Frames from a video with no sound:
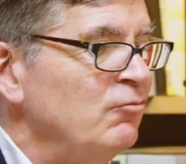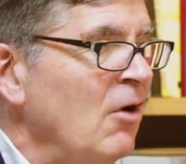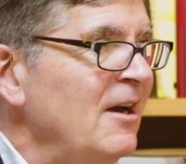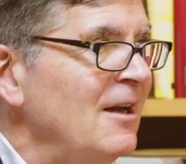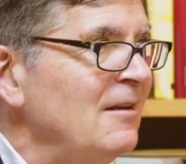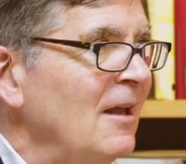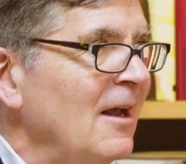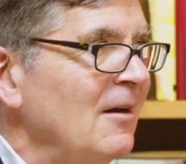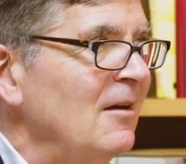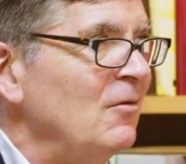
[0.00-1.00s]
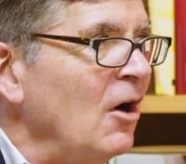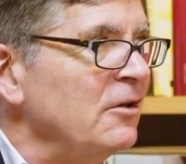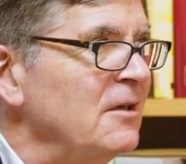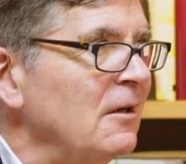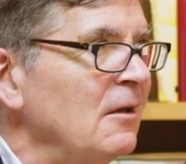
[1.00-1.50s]
right in that
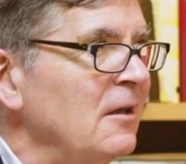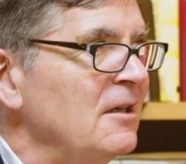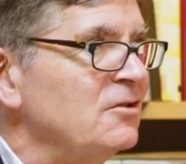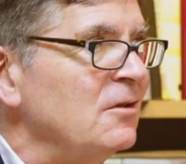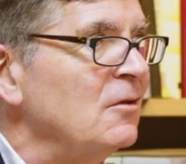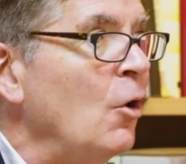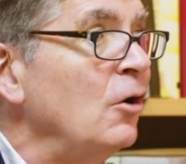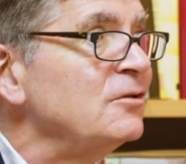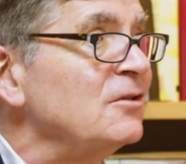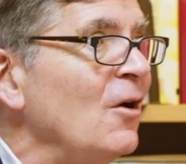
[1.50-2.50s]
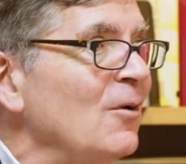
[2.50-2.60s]
articulation also.